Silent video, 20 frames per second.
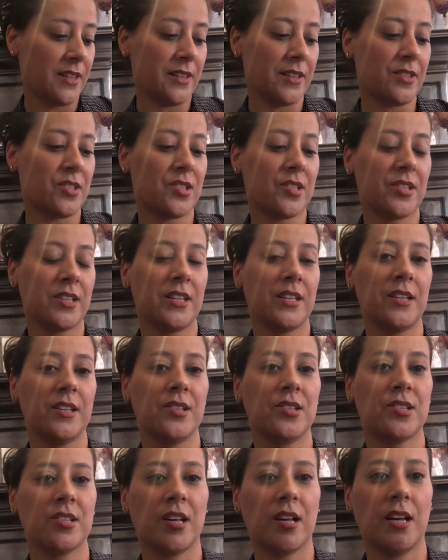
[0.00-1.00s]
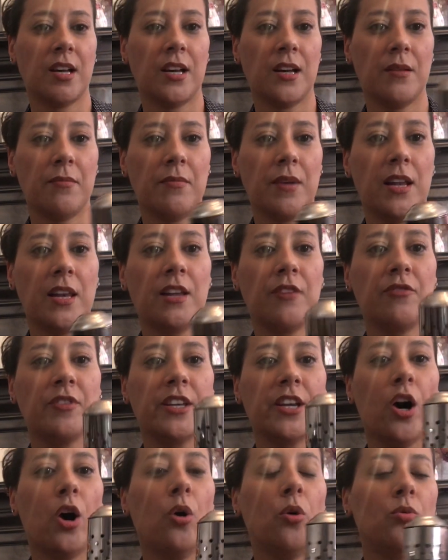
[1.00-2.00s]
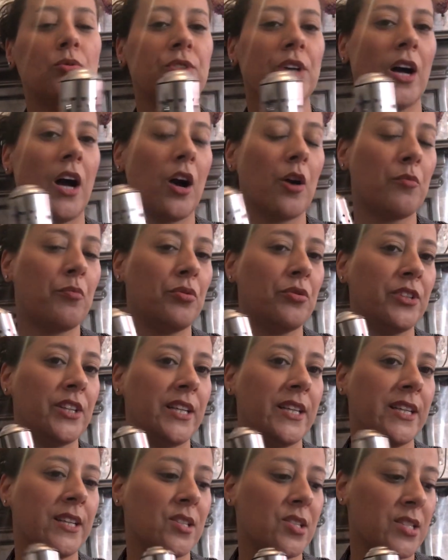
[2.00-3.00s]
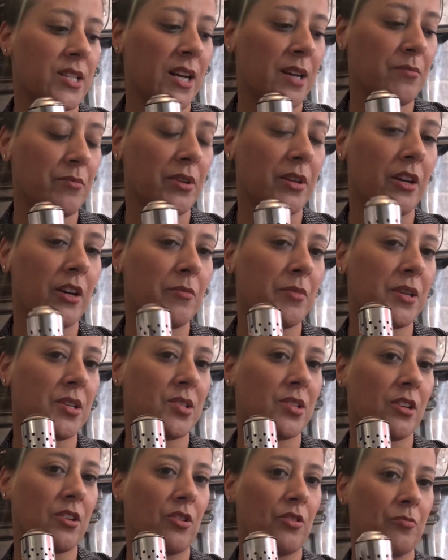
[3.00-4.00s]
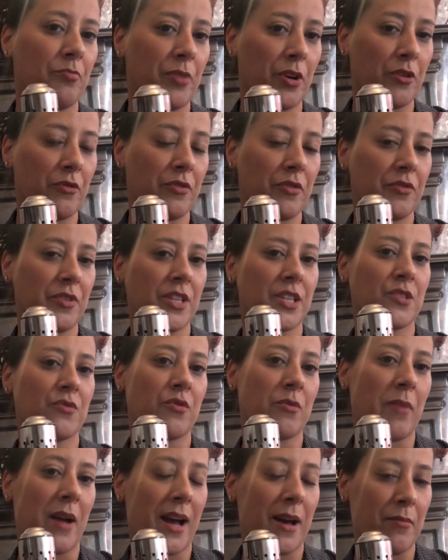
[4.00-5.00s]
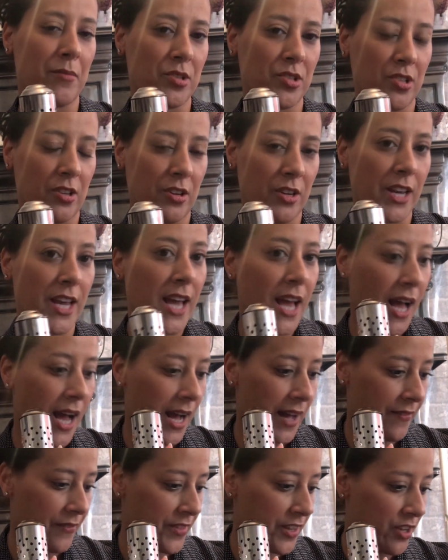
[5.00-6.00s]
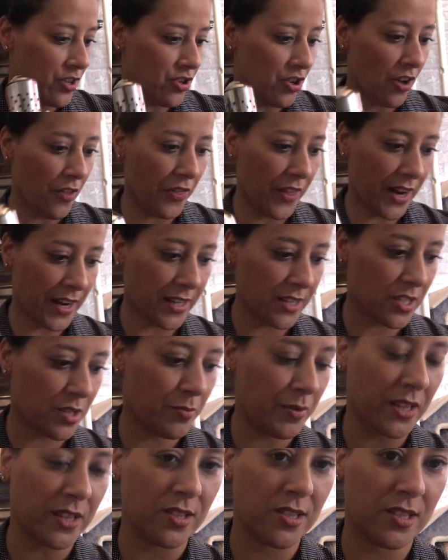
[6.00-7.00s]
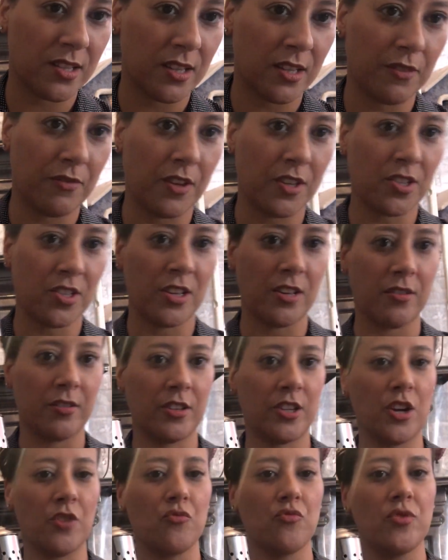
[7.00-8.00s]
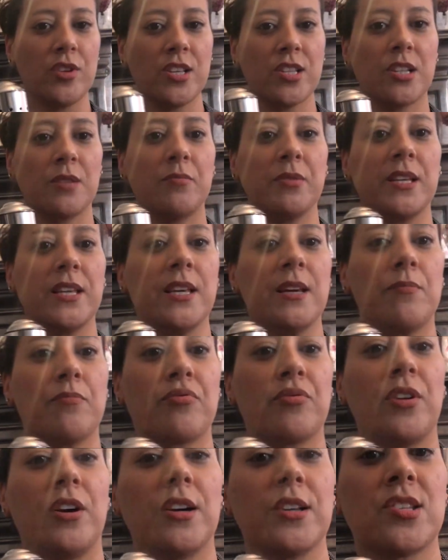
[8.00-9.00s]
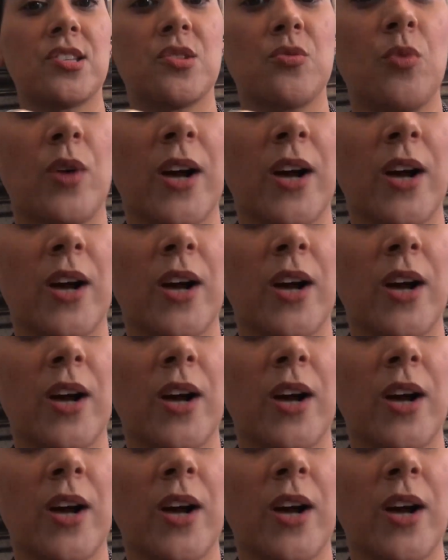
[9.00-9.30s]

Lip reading: this is a lovely holder. I'll put the links down below because I got both of these from Amazon, and they're not that expensive. So, you know, reasonably priced